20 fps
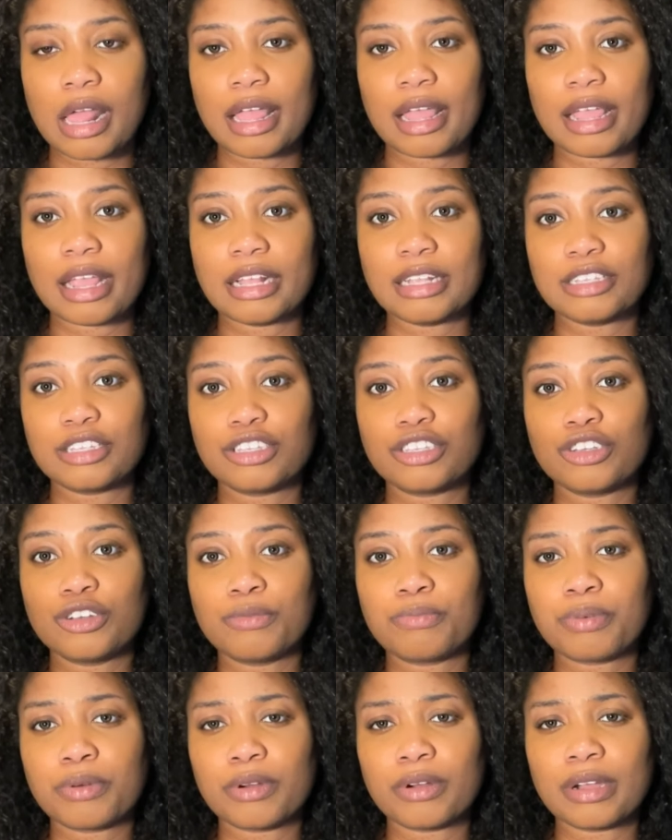and
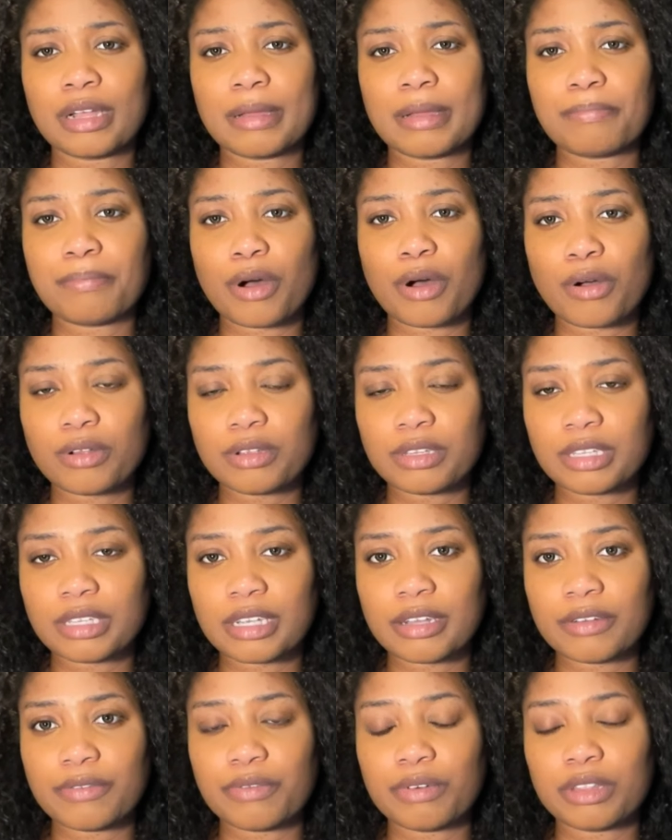super
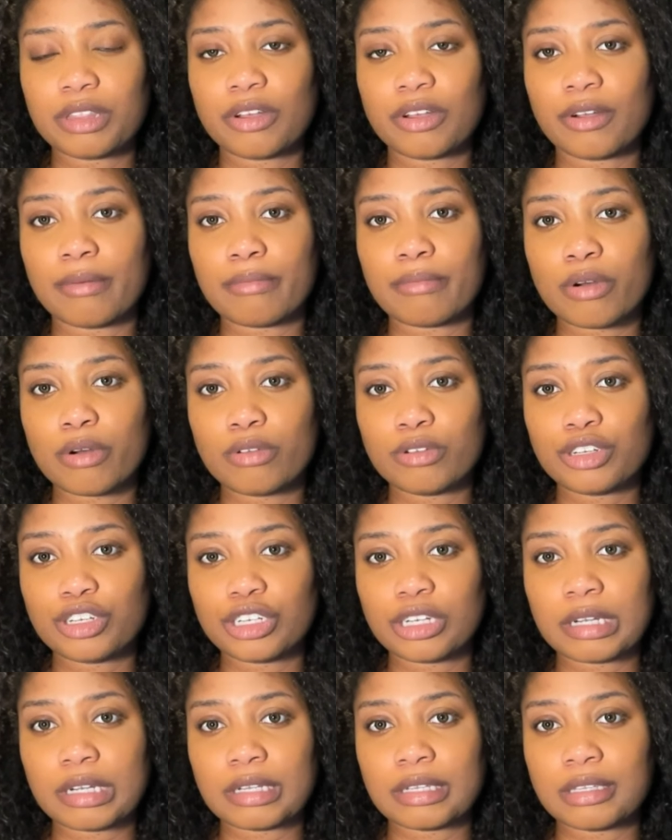impulsive with their
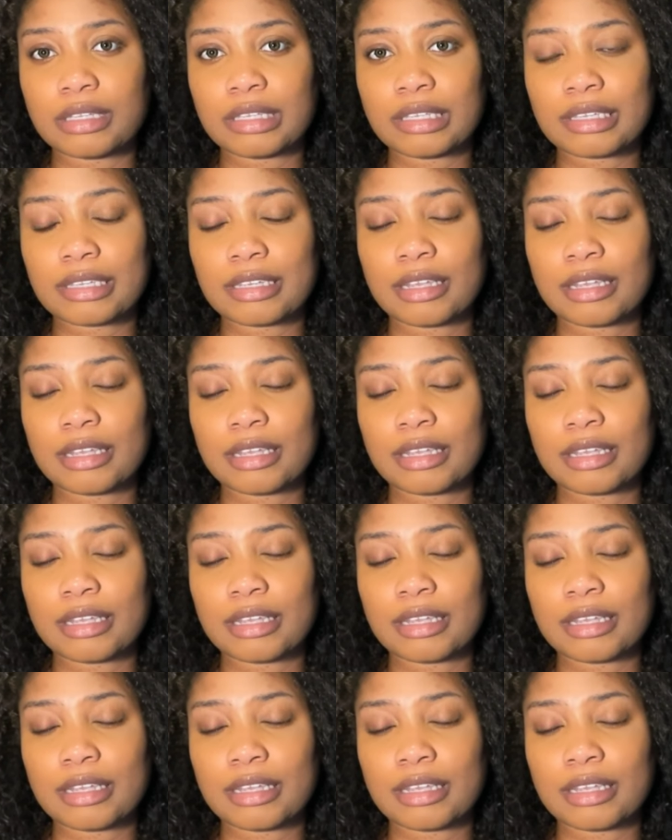emotions